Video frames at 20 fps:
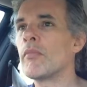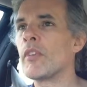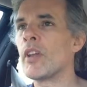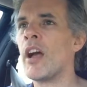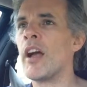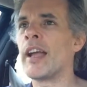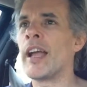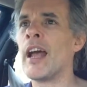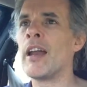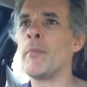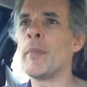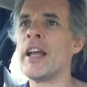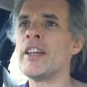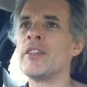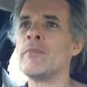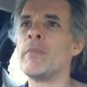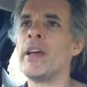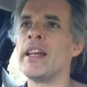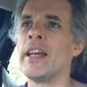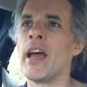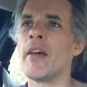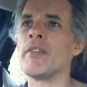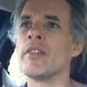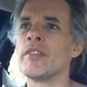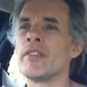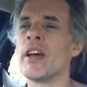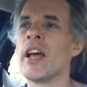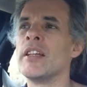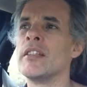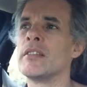I can't imagine many other
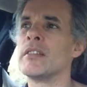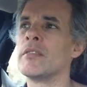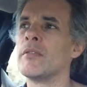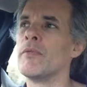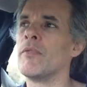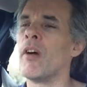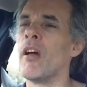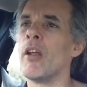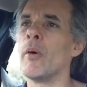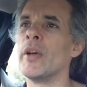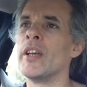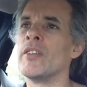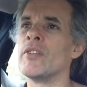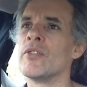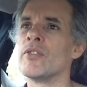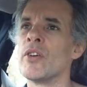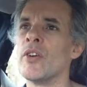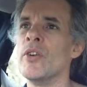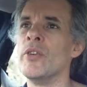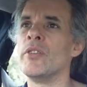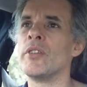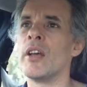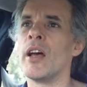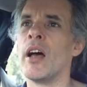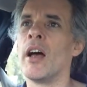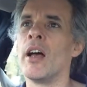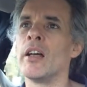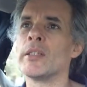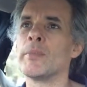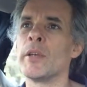states following suit,
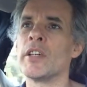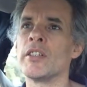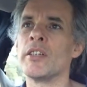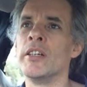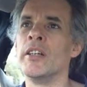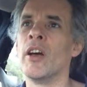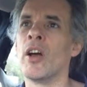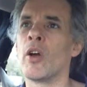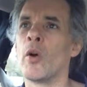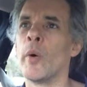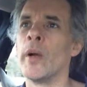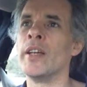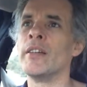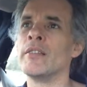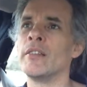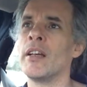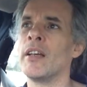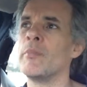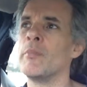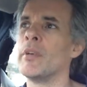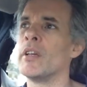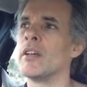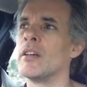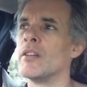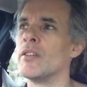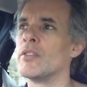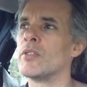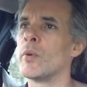uh, especially not Queensland, because